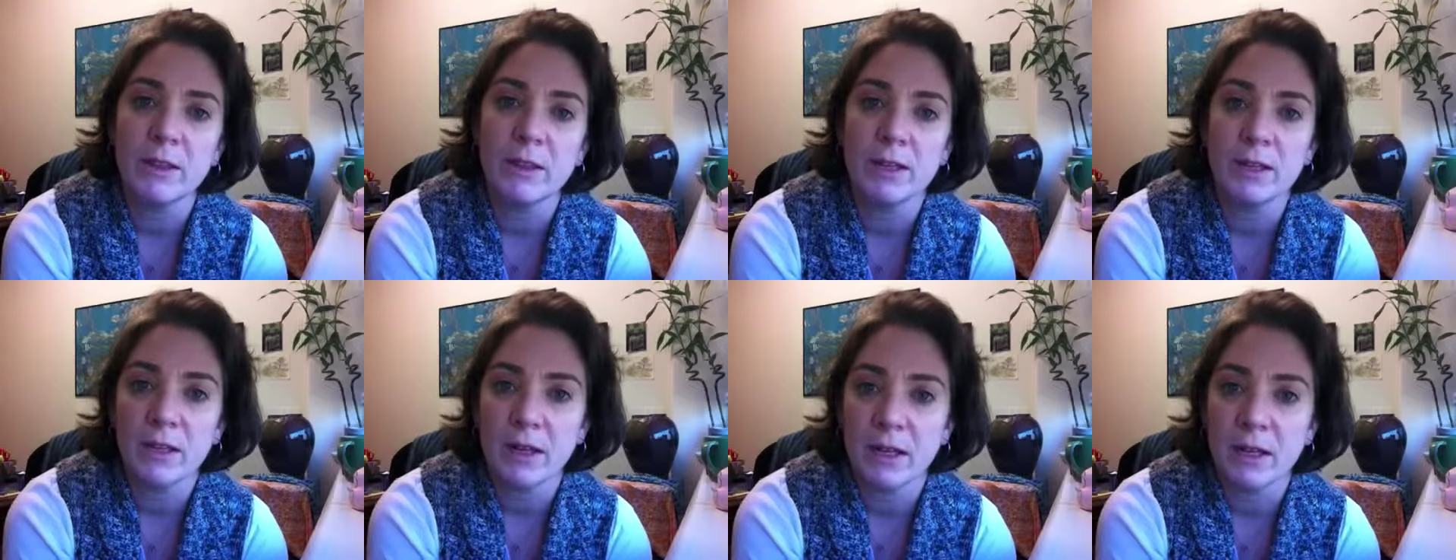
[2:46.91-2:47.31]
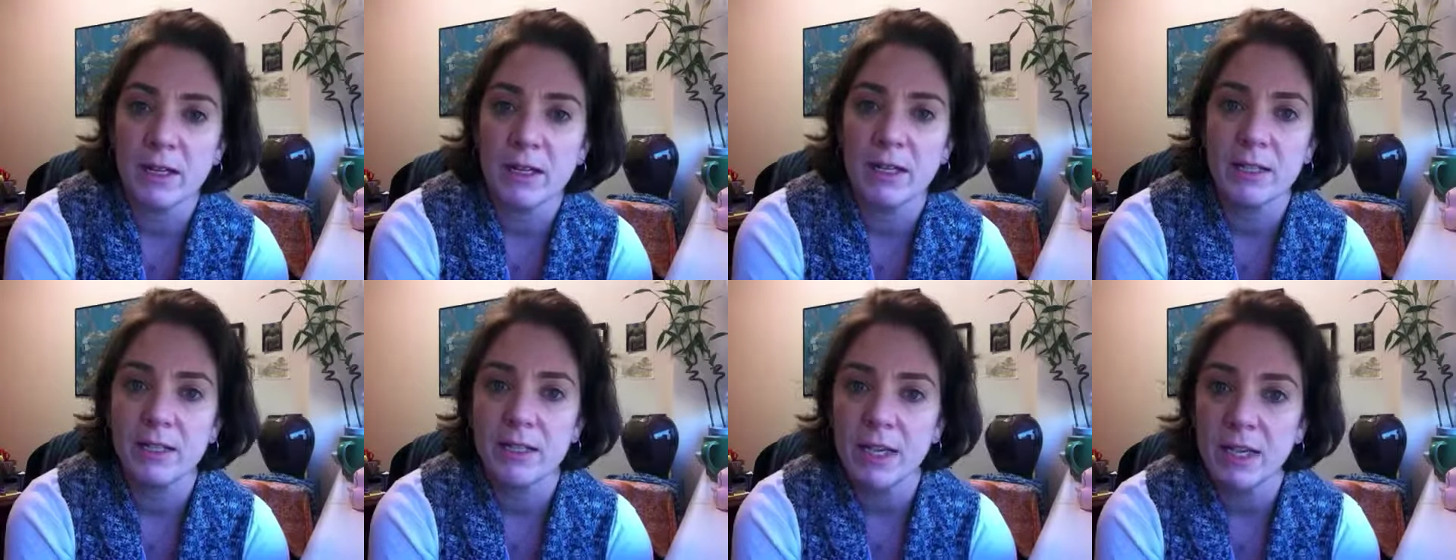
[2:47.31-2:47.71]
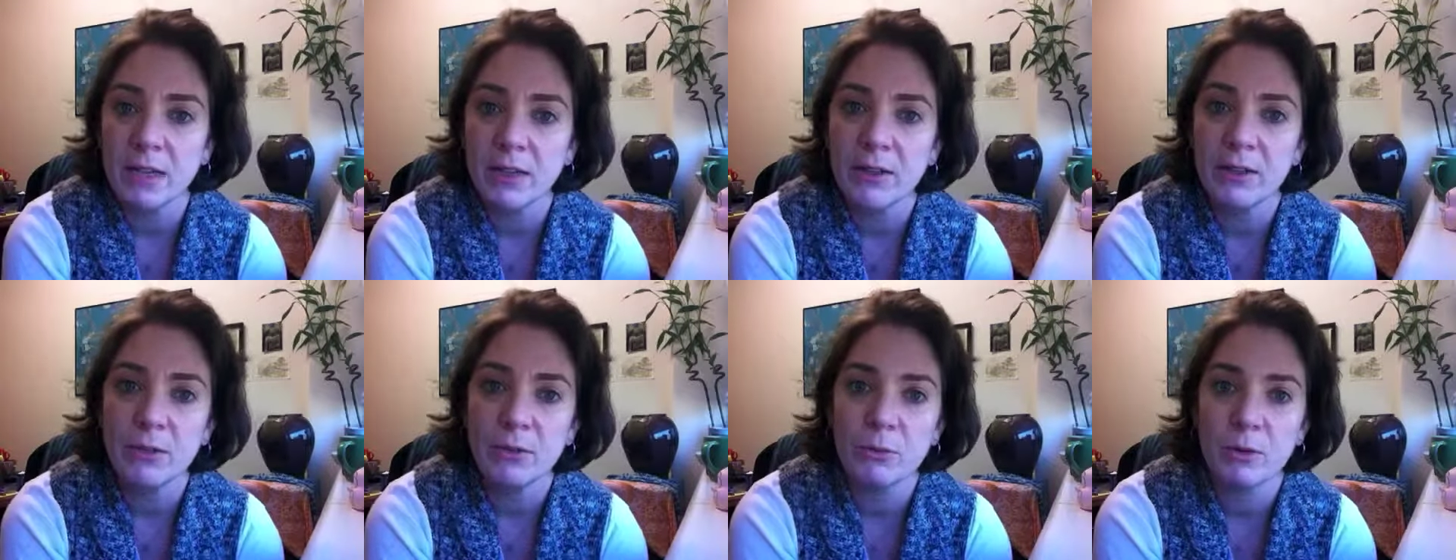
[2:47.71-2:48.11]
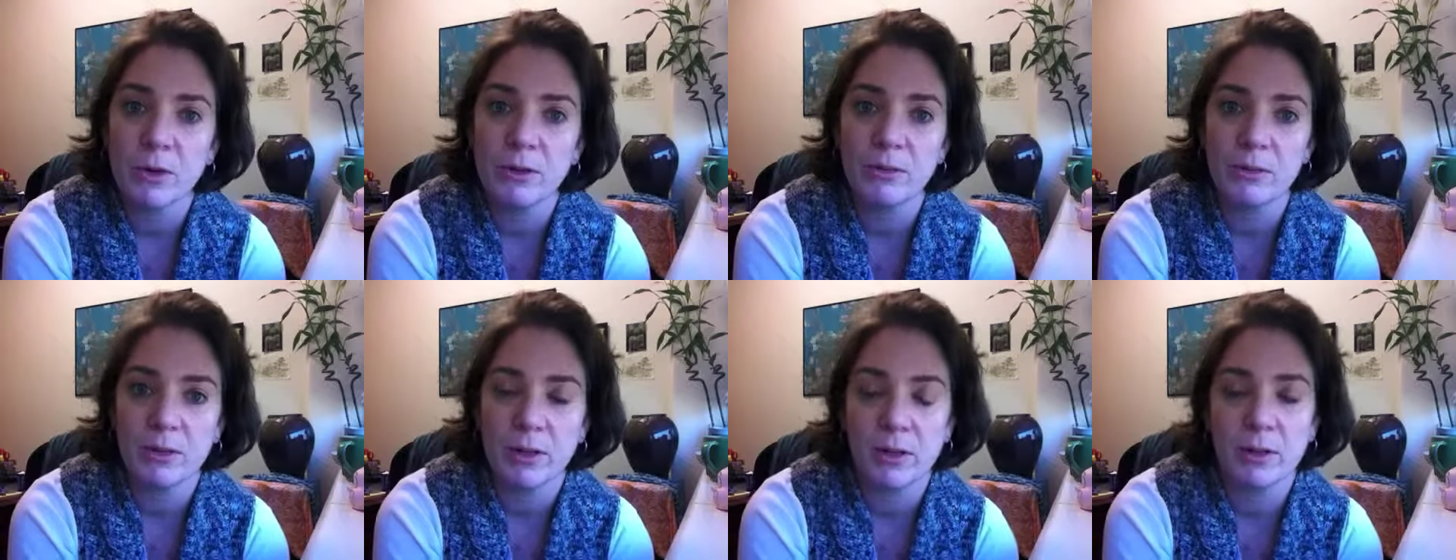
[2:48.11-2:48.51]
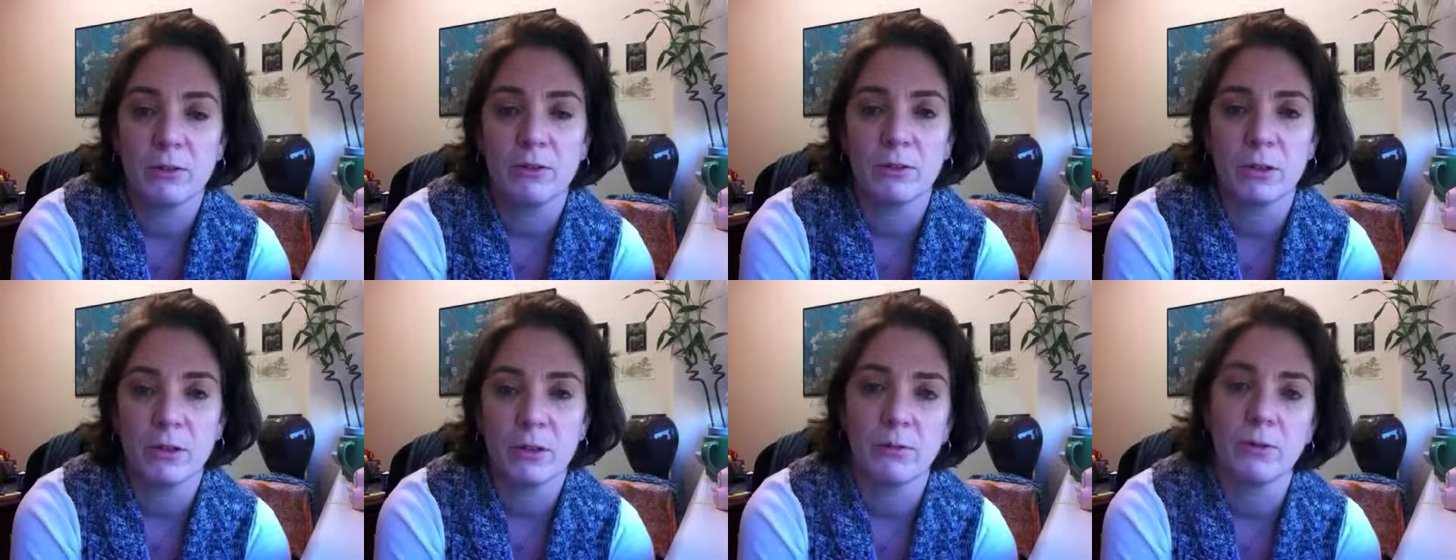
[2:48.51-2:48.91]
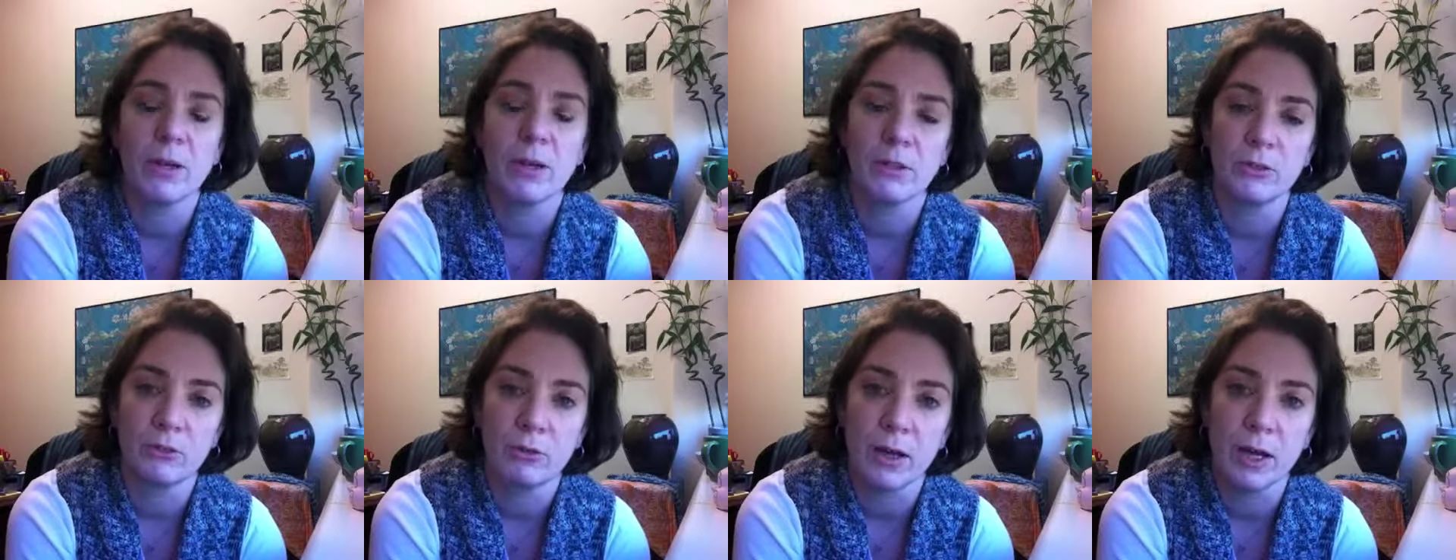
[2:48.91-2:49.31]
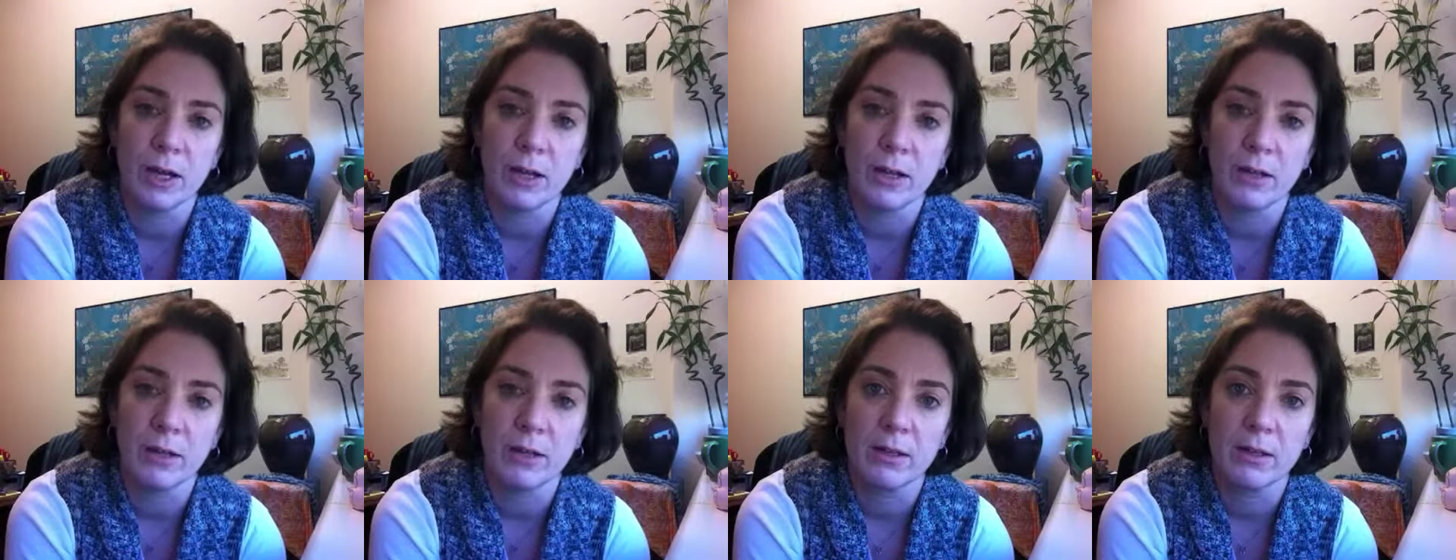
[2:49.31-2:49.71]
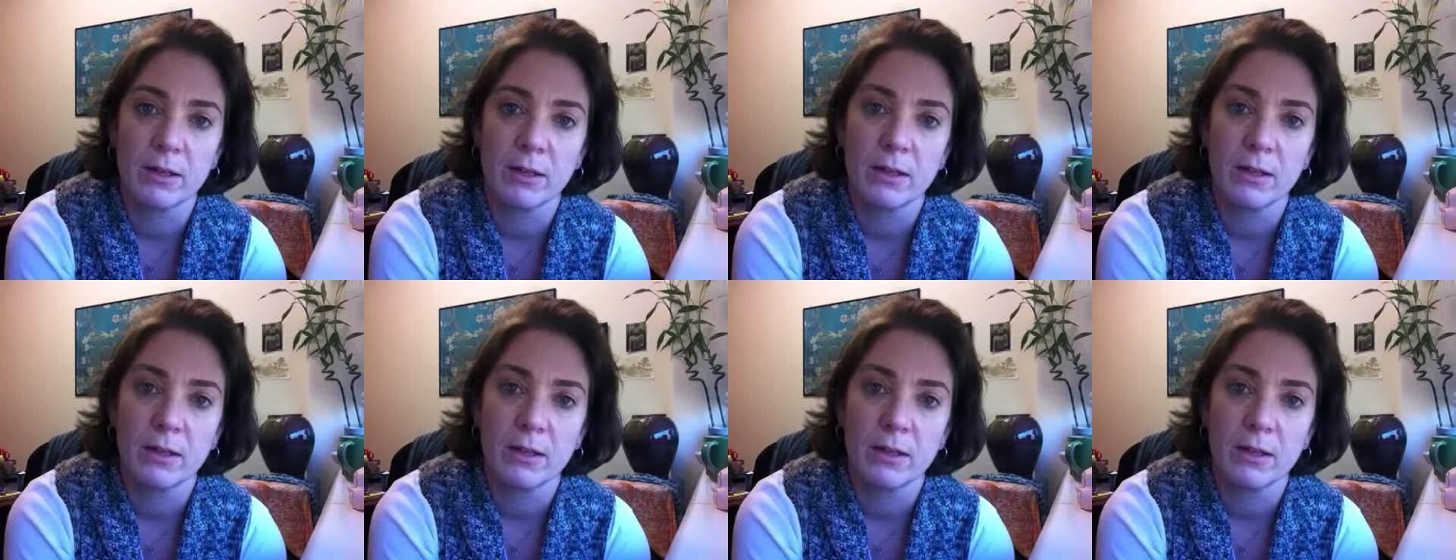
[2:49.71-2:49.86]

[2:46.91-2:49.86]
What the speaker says: then I can tell you whether or not you're on the right track.